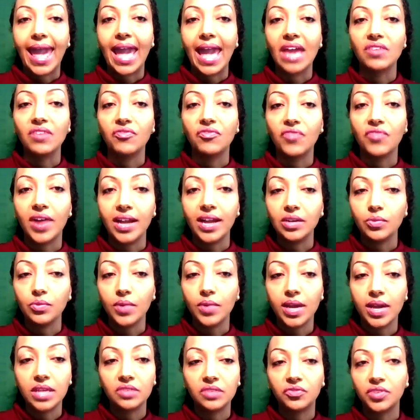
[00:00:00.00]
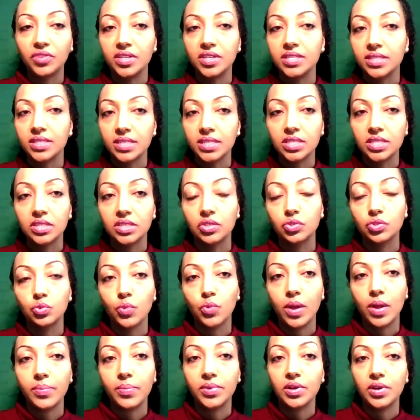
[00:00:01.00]
and find ways, for instance, this
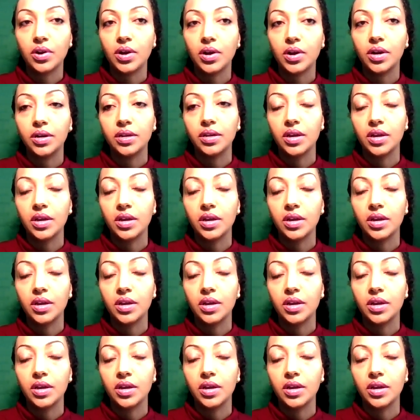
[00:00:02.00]
webinar